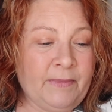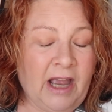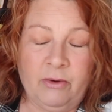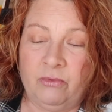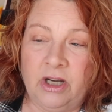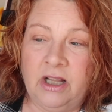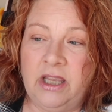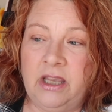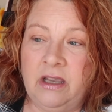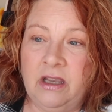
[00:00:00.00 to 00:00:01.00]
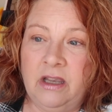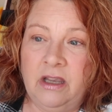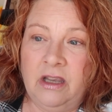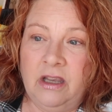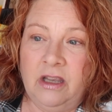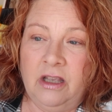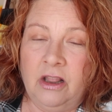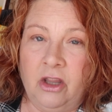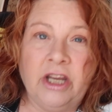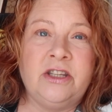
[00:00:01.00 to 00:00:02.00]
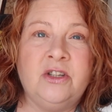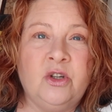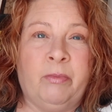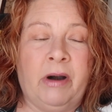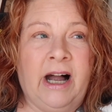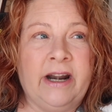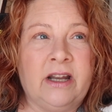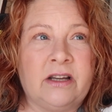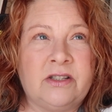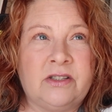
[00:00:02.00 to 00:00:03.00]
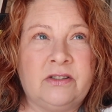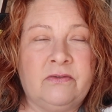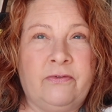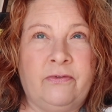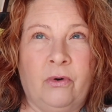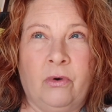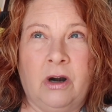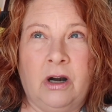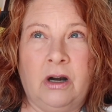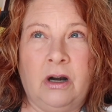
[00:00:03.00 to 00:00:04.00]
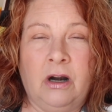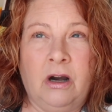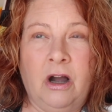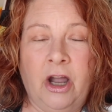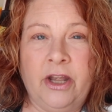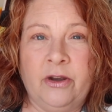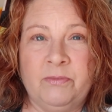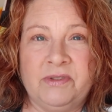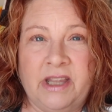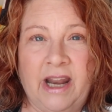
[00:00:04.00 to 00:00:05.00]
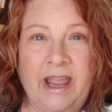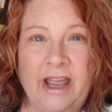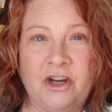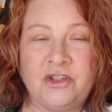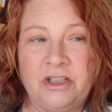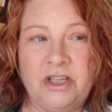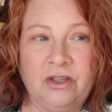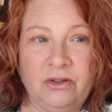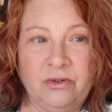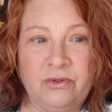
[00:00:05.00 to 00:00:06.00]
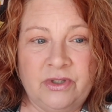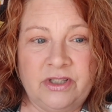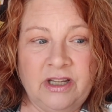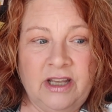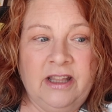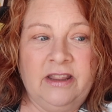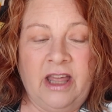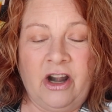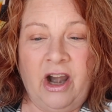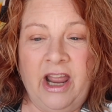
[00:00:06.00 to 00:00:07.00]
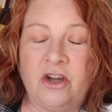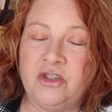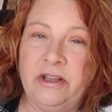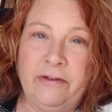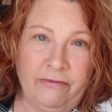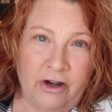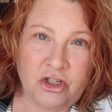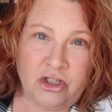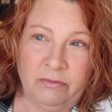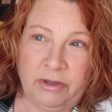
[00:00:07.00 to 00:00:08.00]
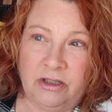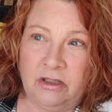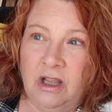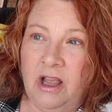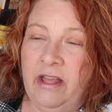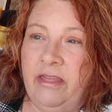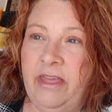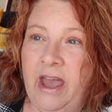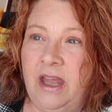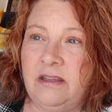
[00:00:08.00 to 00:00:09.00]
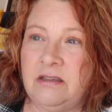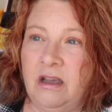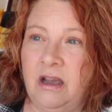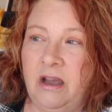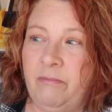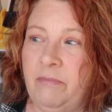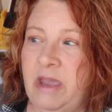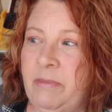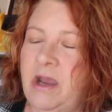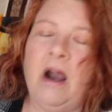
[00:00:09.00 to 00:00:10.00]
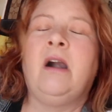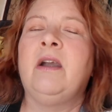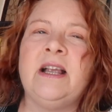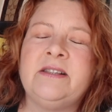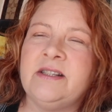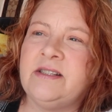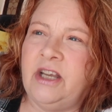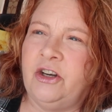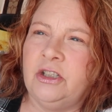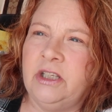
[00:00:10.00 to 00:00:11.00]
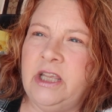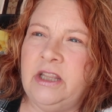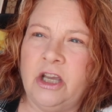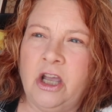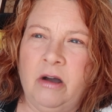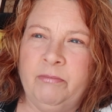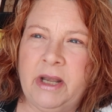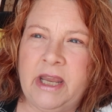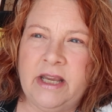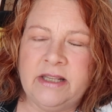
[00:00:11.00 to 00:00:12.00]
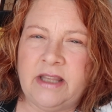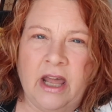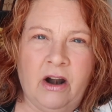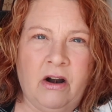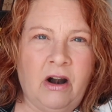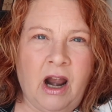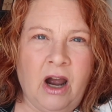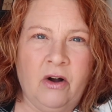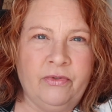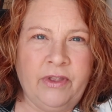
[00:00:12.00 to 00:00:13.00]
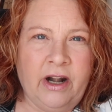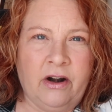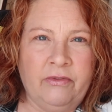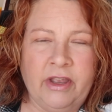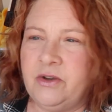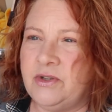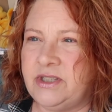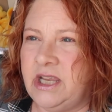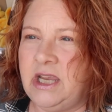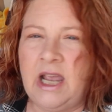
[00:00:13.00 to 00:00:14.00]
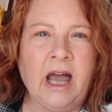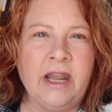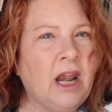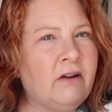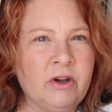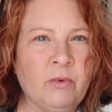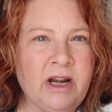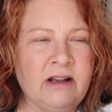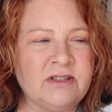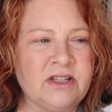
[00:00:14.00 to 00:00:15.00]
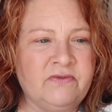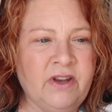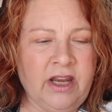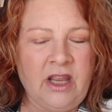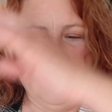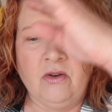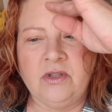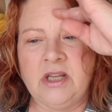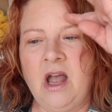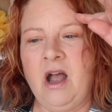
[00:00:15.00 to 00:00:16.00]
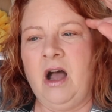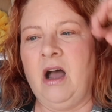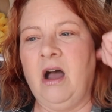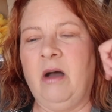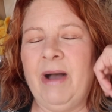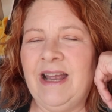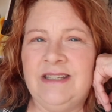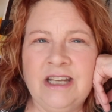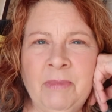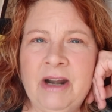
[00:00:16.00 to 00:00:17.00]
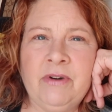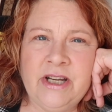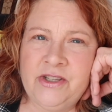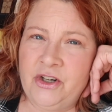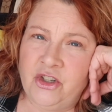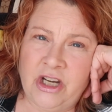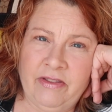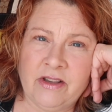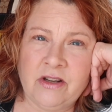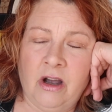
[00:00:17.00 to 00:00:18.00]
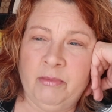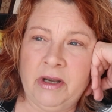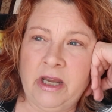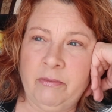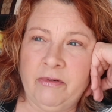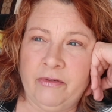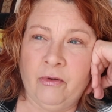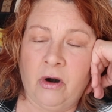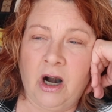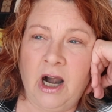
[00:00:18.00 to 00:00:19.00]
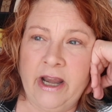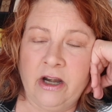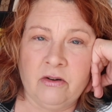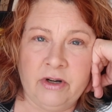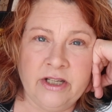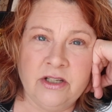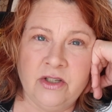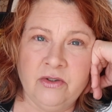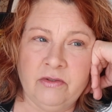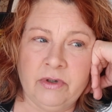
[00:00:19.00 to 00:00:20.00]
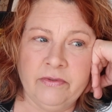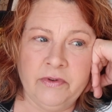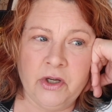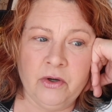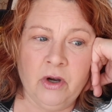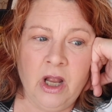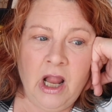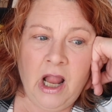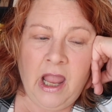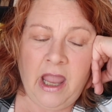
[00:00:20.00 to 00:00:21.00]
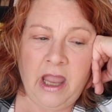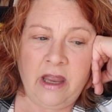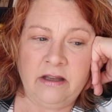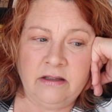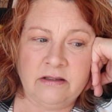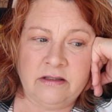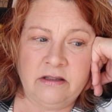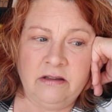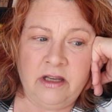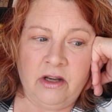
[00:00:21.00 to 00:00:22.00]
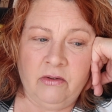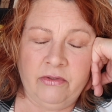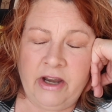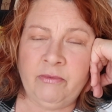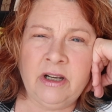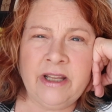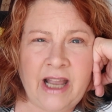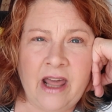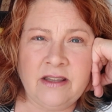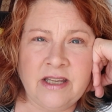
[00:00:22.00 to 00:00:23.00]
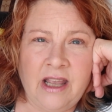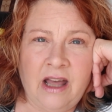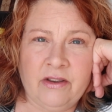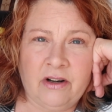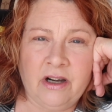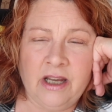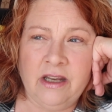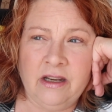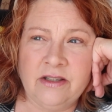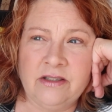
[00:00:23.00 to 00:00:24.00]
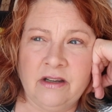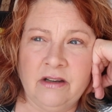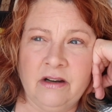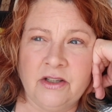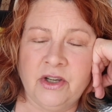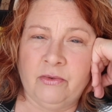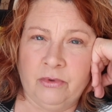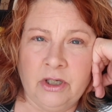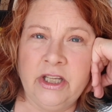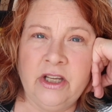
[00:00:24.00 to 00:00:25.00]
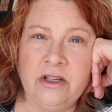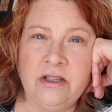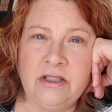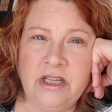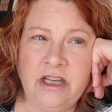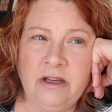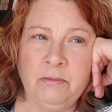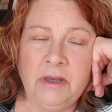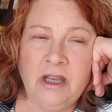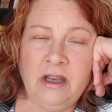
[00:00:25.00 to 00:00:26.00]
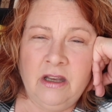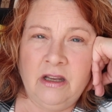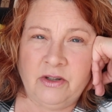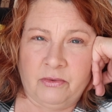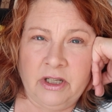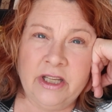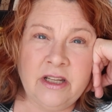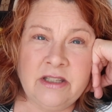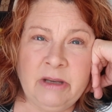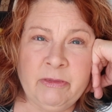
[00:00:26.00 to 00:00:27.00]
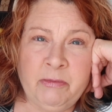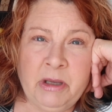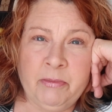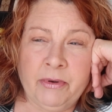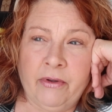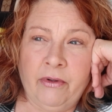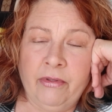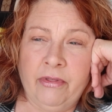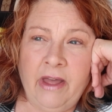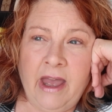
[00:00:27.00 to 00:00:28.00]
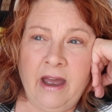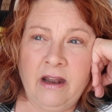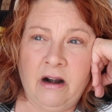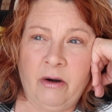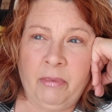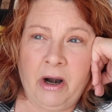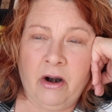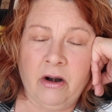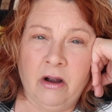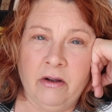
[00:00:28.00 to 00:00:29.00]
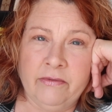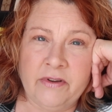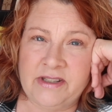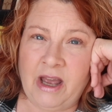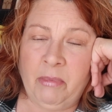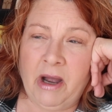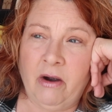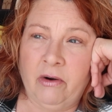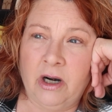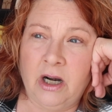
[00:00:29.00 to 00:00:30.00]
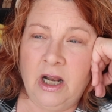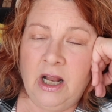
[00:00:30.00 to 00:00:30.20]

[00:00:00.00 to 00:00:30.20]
I really like to do products for items that I actually use, that are actually functionable, that maybe aren't necessarily the companies that are out there that you see on everyone else's videos. I did my research on this company before I agreed to do the review, and you know, they really got it together, and it's a really good team. It's a really good team of people that are part of SetPower.